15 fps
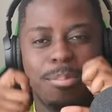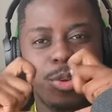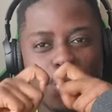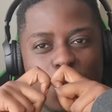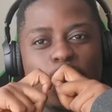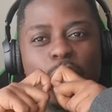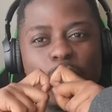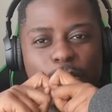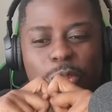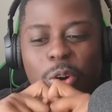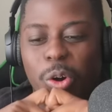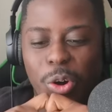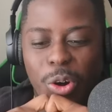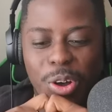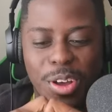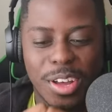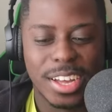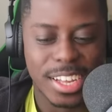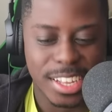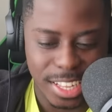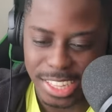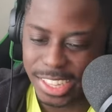beautiful,
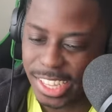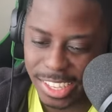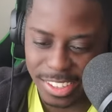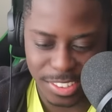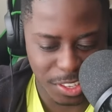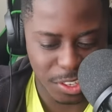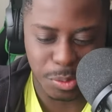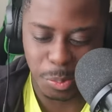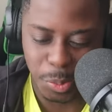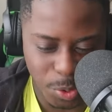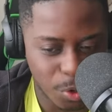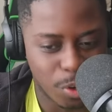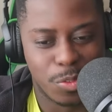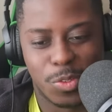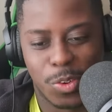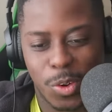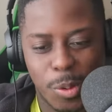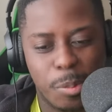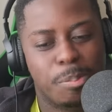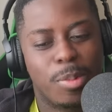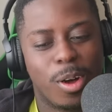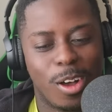beautiful. This is
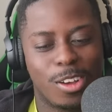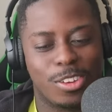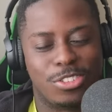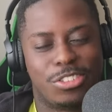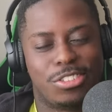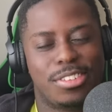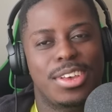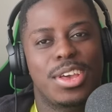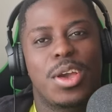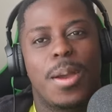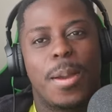beautiful, boss.